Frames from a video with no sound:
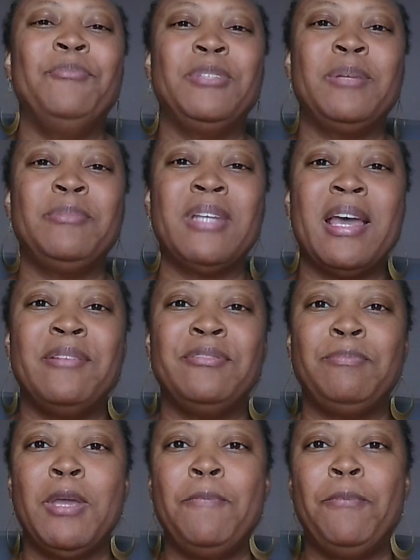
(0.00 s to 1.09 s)
Sometimes
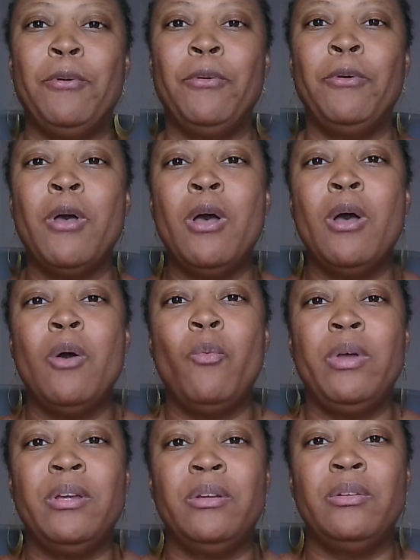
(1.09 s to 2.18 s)
people
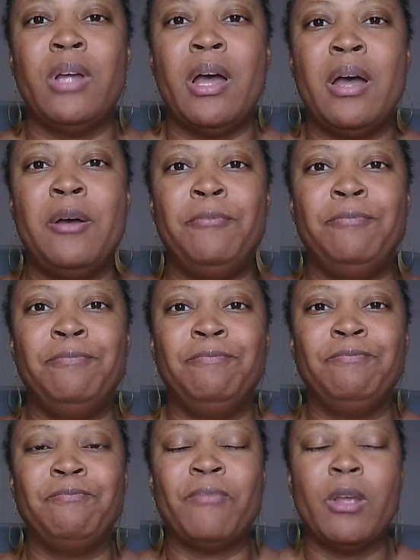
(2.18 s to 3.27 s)
will,
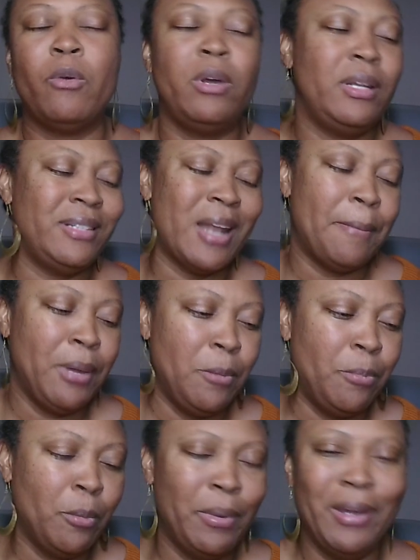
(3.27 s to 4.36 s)
well, it's not
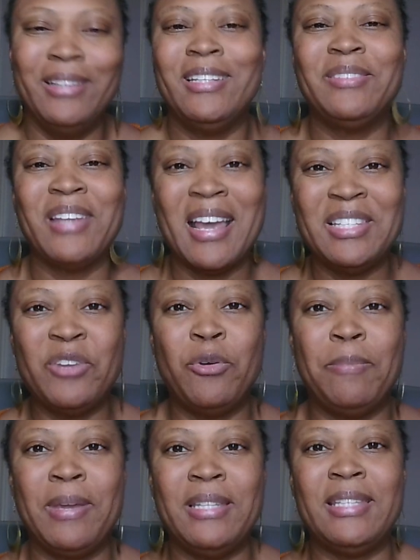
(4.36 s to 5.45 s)
people, but sometimes it will
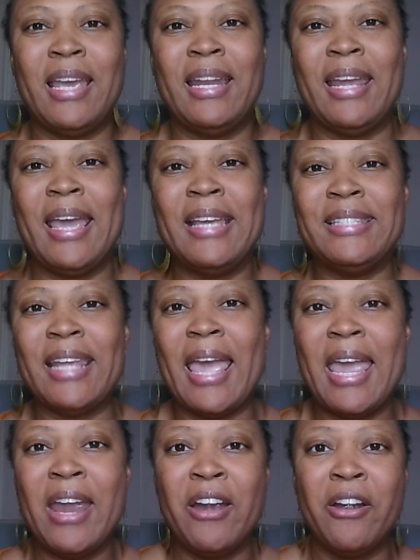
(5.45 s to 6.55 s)
be stated as
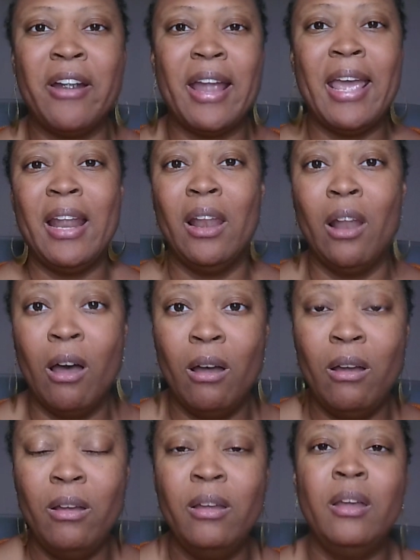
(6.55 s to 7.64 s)
heir at
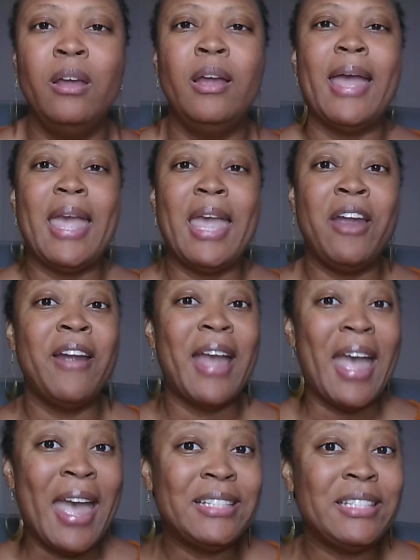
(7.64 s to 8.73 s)
law, heir
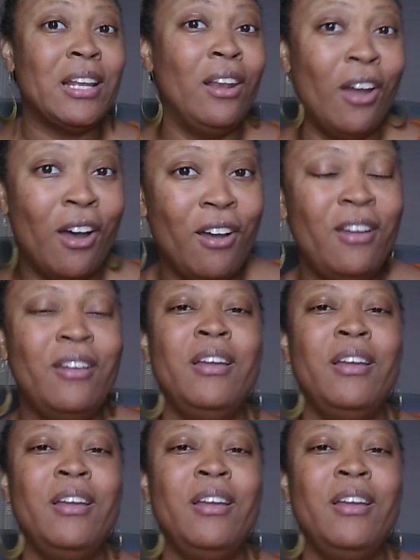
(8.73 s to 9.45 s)
at law.